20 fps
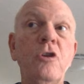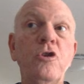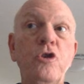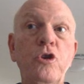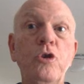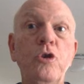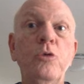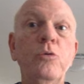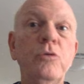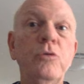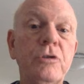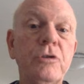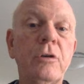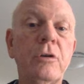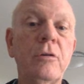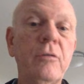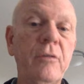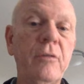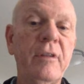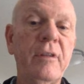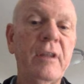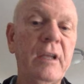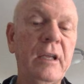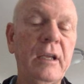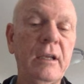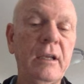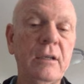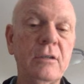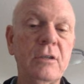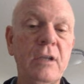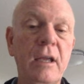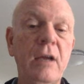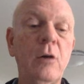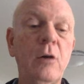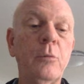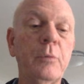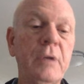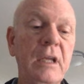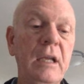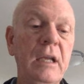do certain things to
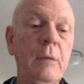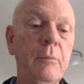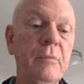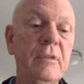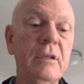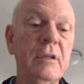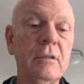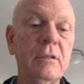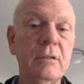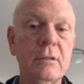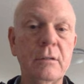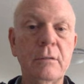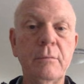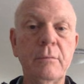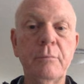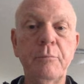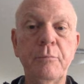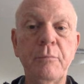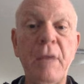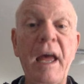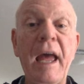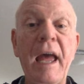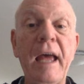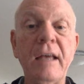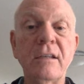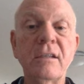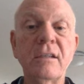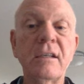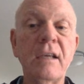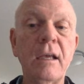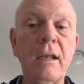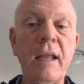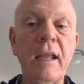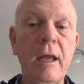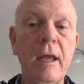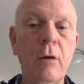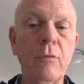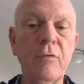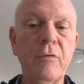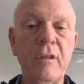help keep this asset
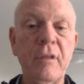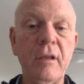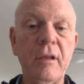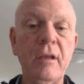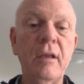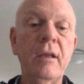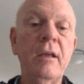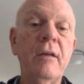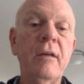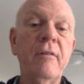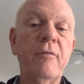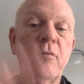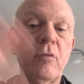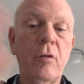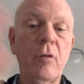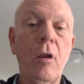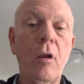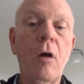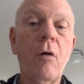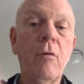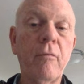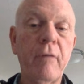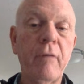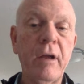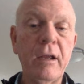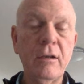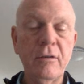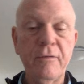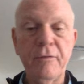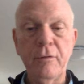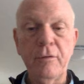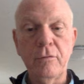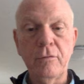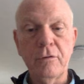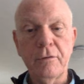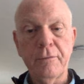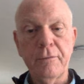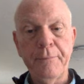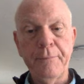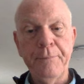healthy for the long range future.